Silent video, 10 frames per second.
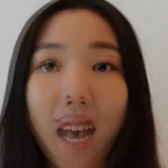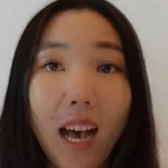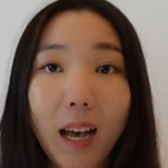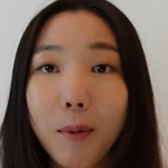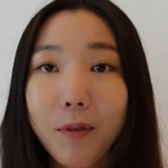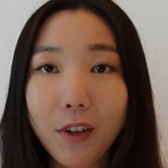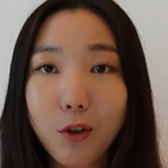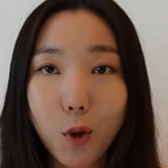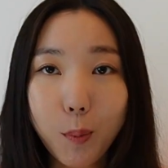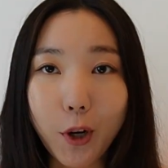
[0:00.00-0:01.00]
I'm a
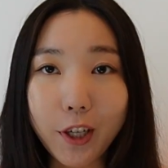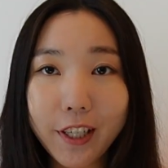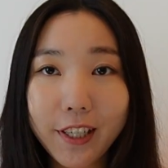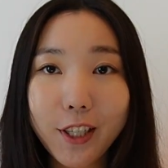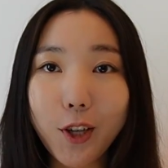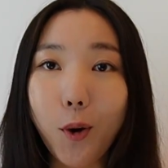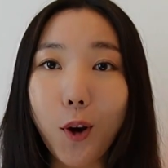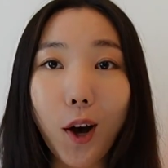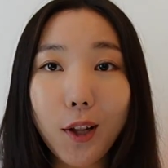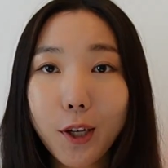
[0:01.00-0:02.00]
visual person, so
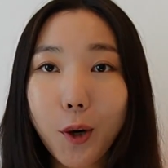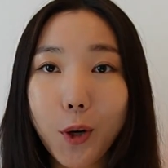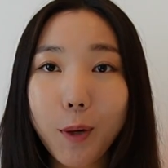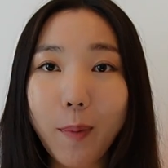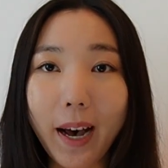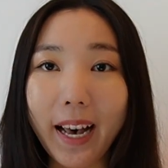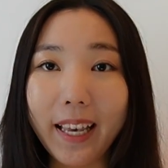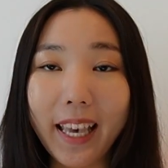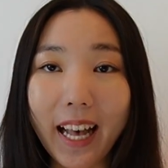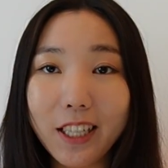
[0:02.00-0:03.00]
color coding
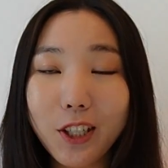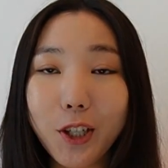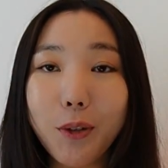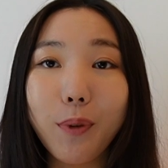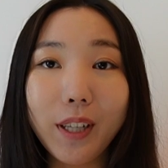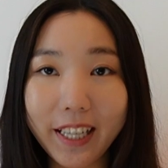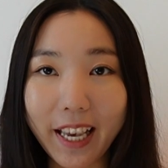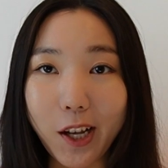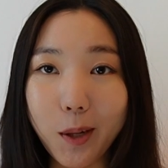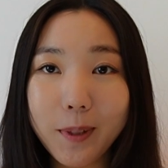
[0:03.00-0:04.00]
my calendar really
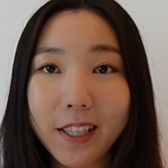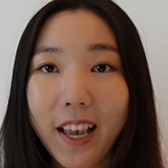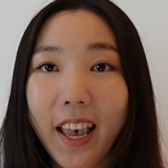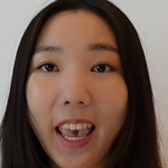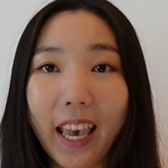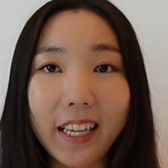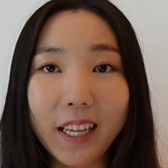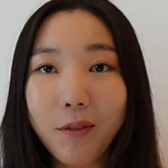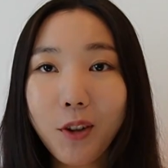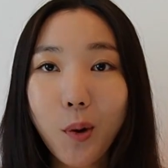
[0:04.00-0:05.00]
helped, and
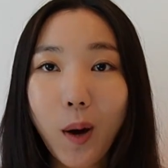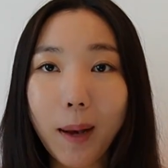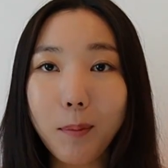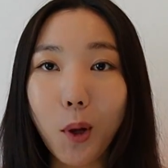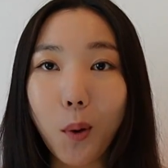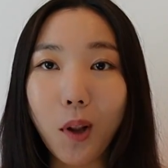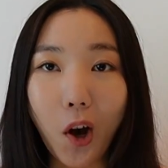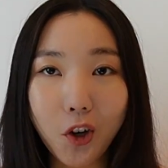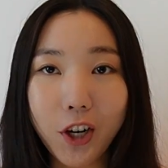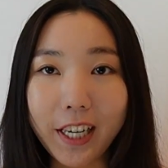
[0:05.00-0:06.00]
even though I'm no
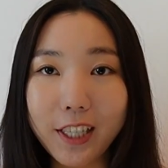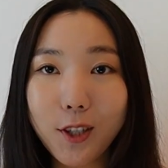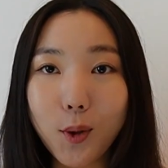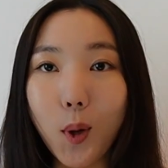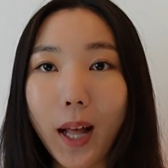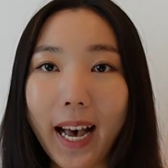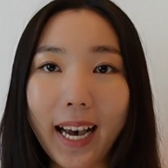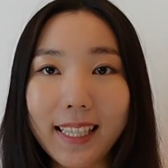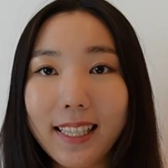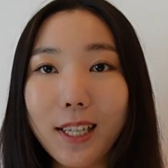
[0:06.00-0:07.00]
longer in school,
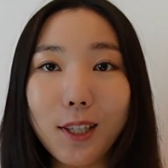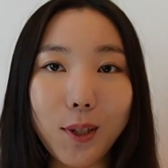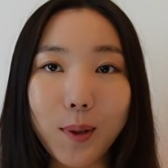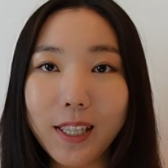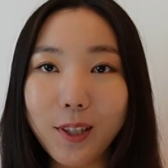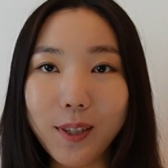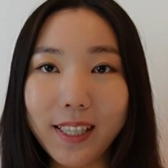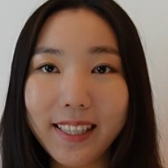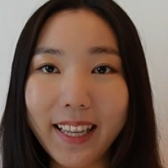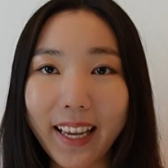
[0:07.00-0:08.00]
I still do it to
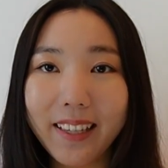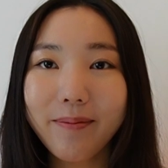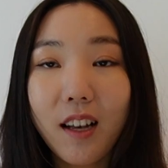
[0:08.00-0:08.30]
this day.